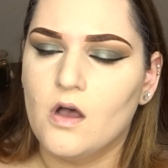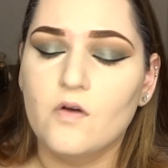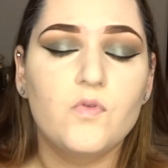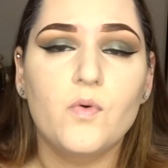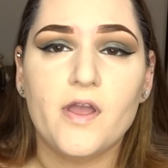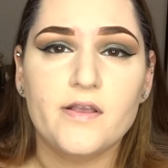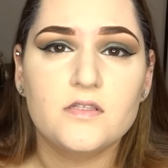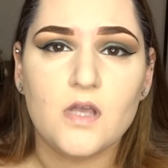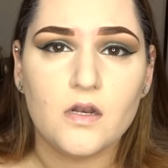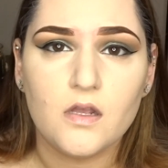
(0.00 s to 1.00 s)
of the way I
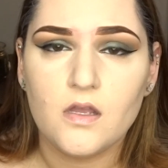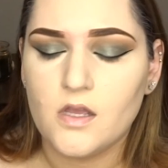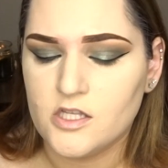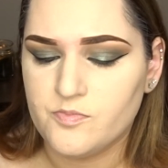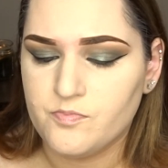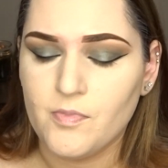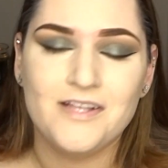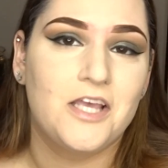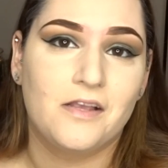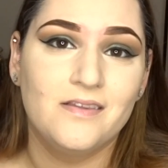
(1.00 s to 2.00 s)
set it. It's my
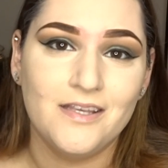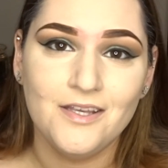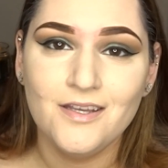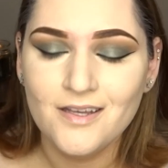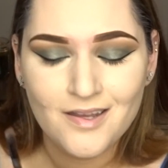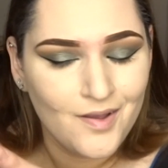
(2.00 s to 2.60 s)
technique.